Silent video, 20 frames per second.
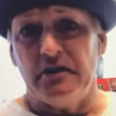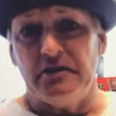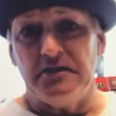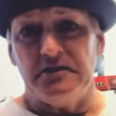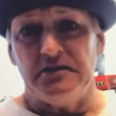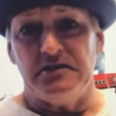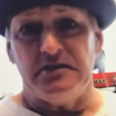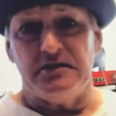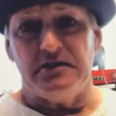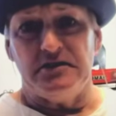
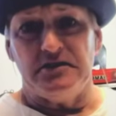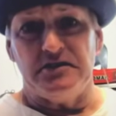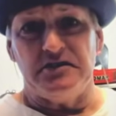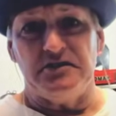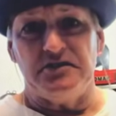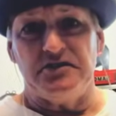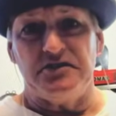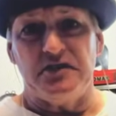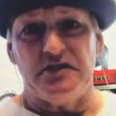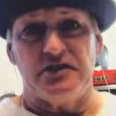
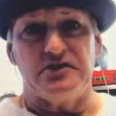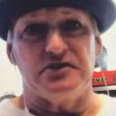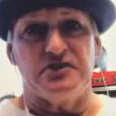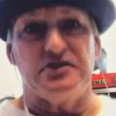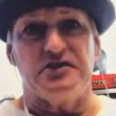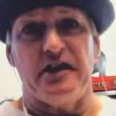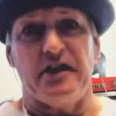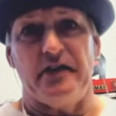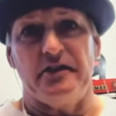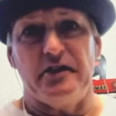He's such a
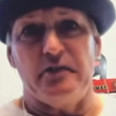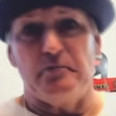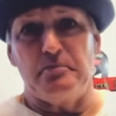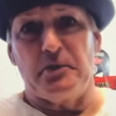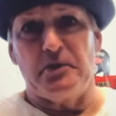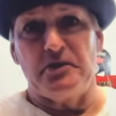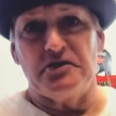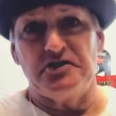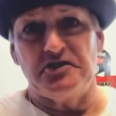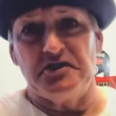stand-up
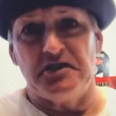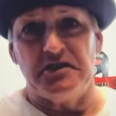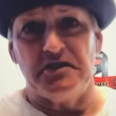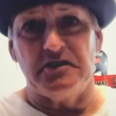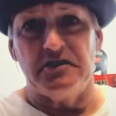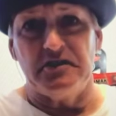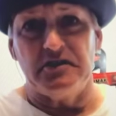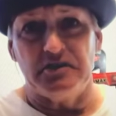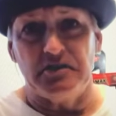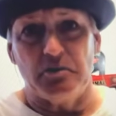person
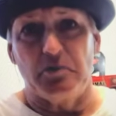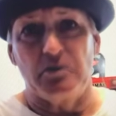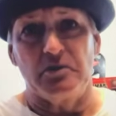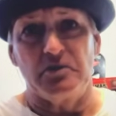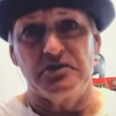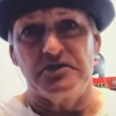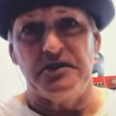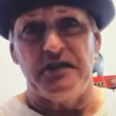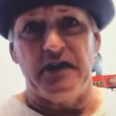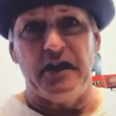in the
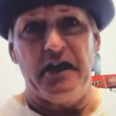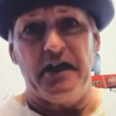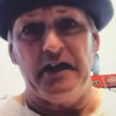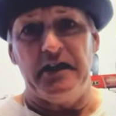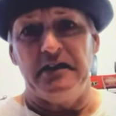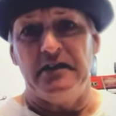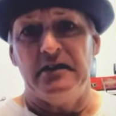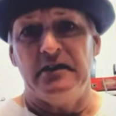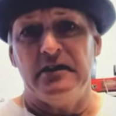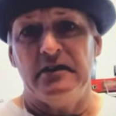world today.
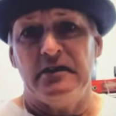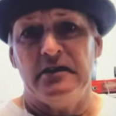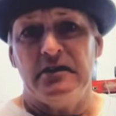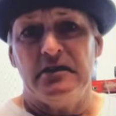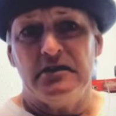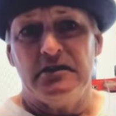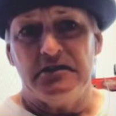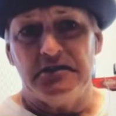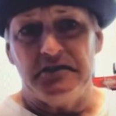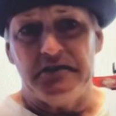
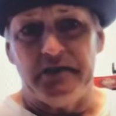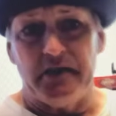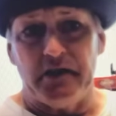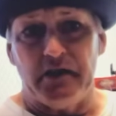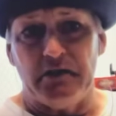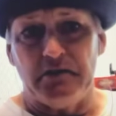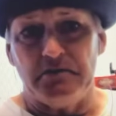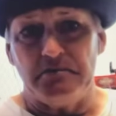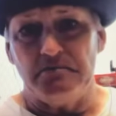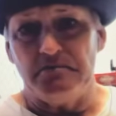
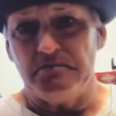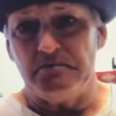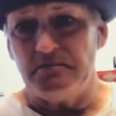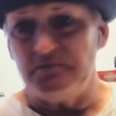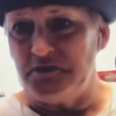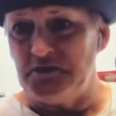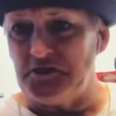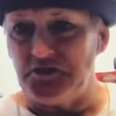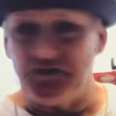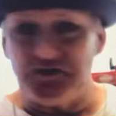
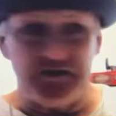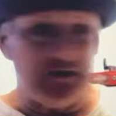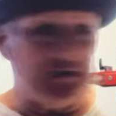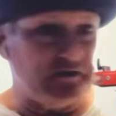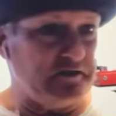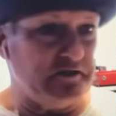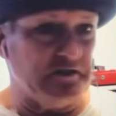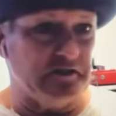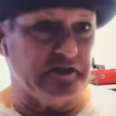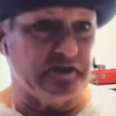Just
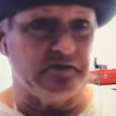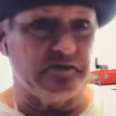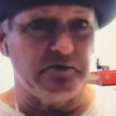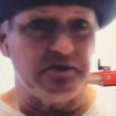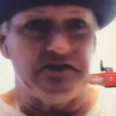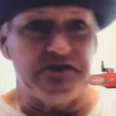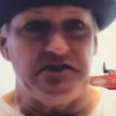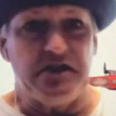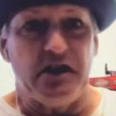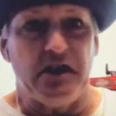look at what
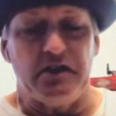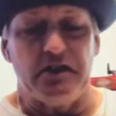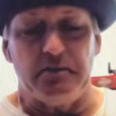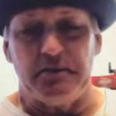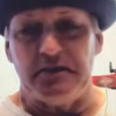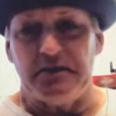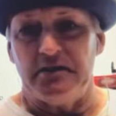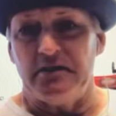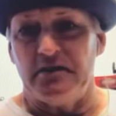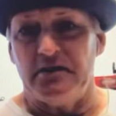he's done. I
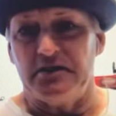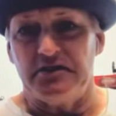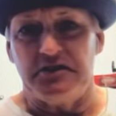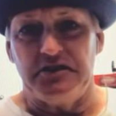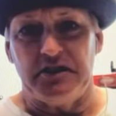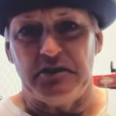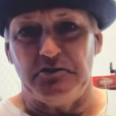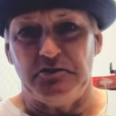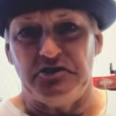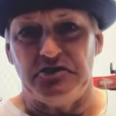mean, all the
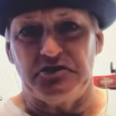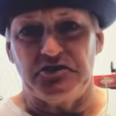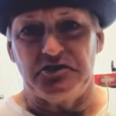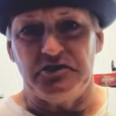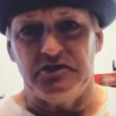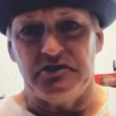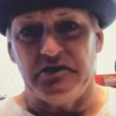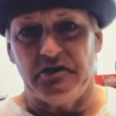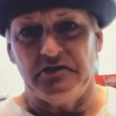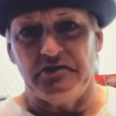teams he's
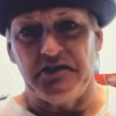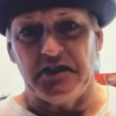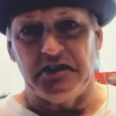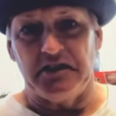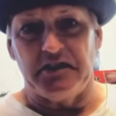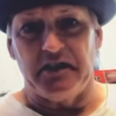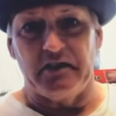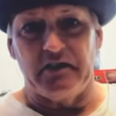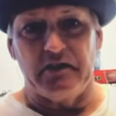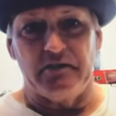taken
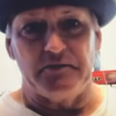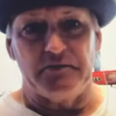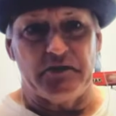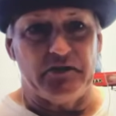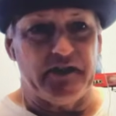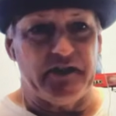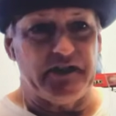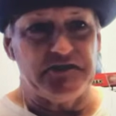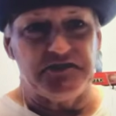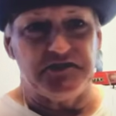care of and all
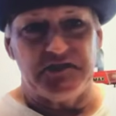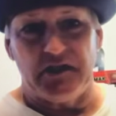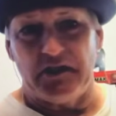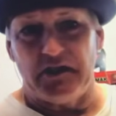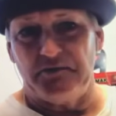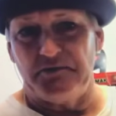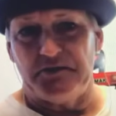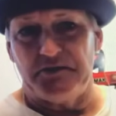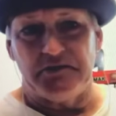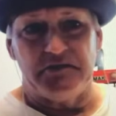that
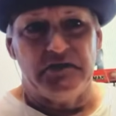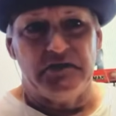stuff, and